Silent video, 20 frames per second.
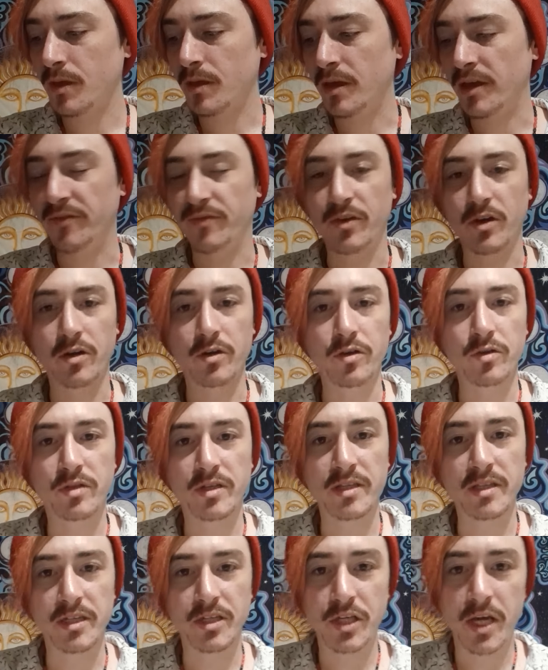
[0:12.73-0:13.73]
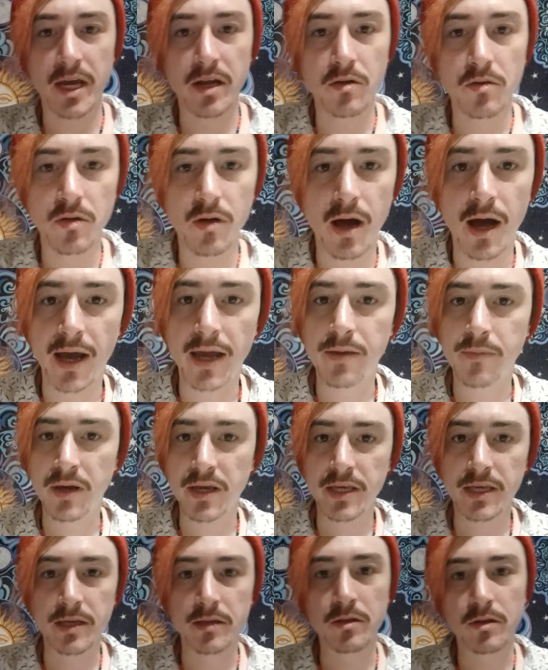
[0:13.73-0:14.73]
if you're new to the channel, I am a
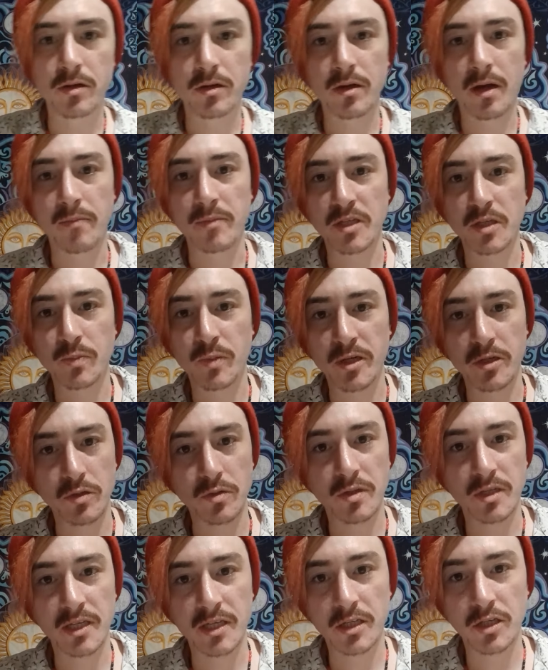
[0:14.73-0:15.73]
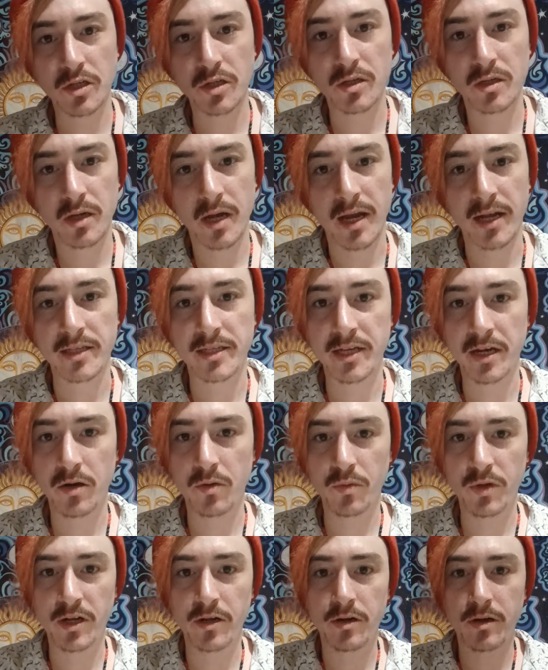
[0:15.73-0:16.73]
healer. I'm a spiritual teacher and a
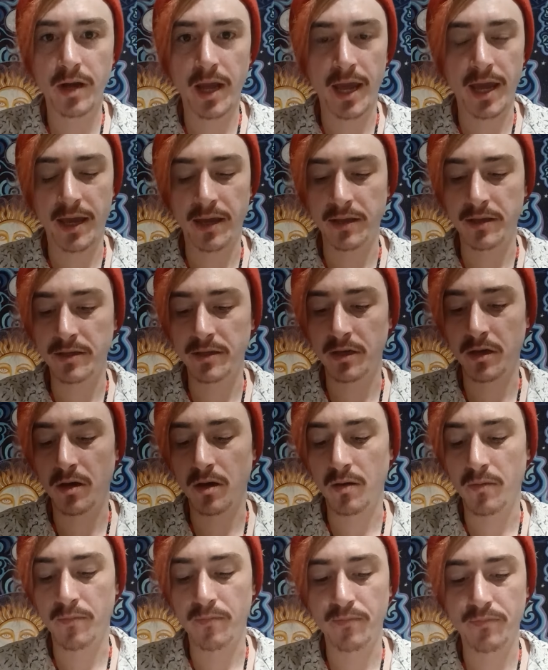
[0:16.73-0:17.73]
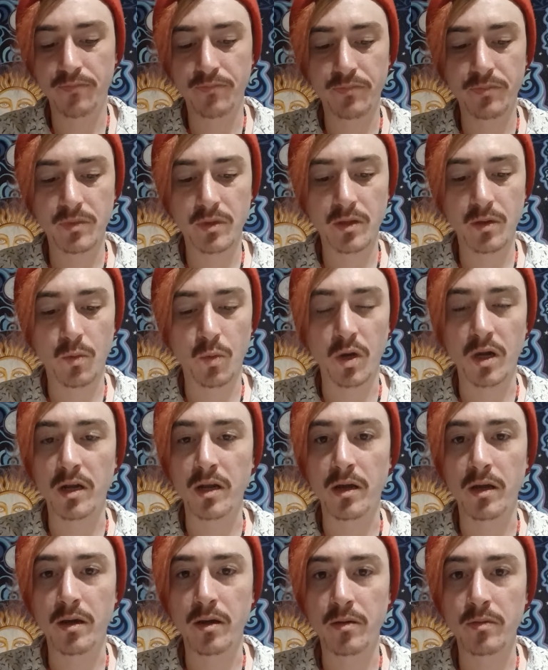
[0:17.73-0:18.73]
tarot reader, and um, we're
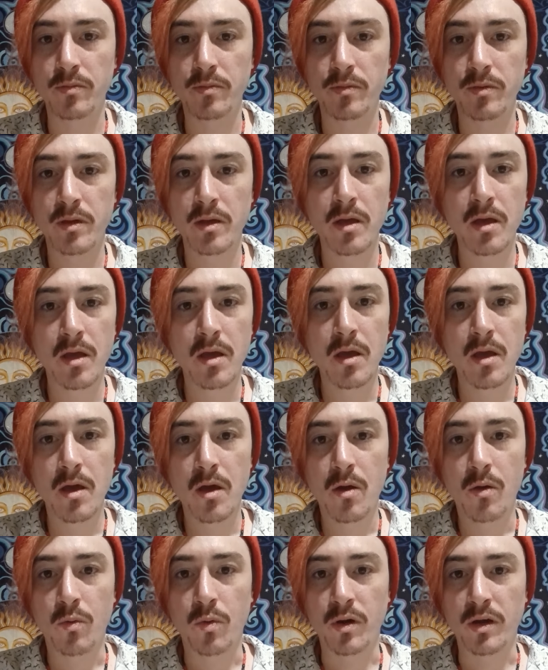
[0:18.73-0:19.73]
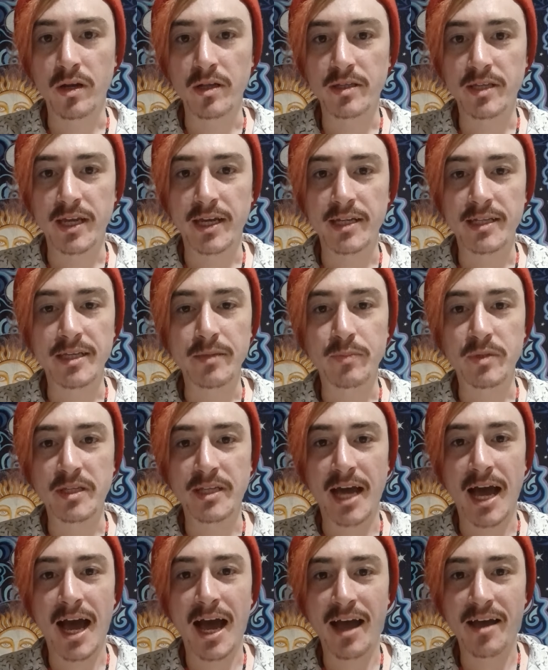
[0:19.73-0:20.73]
gonna we're gonna take a deeper
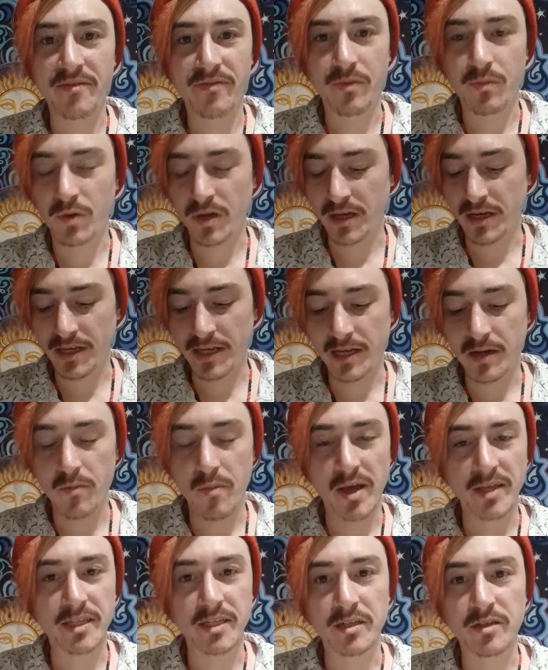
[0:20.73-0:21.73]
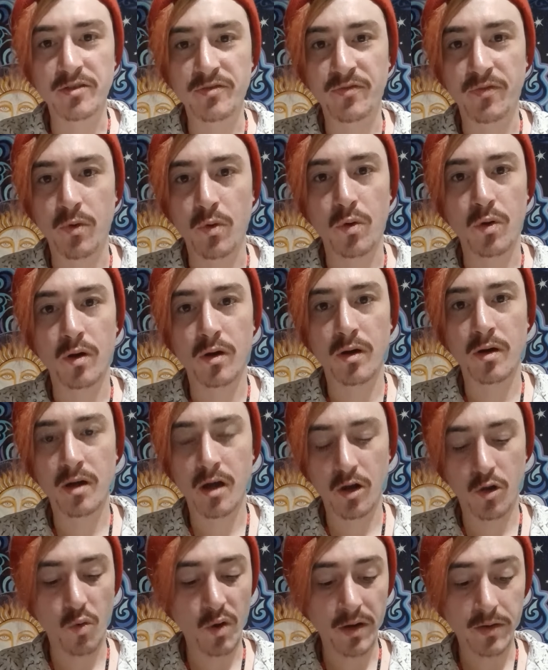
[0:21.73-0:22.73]
dive and we're gonna get a message for
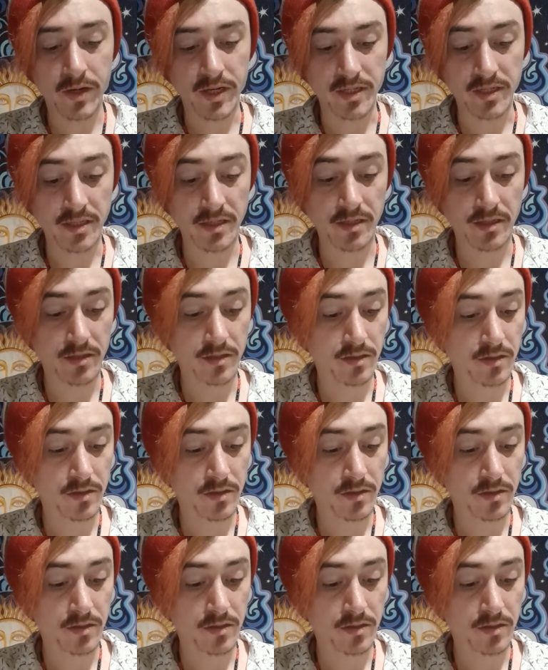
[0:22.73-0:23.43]
Aquarius.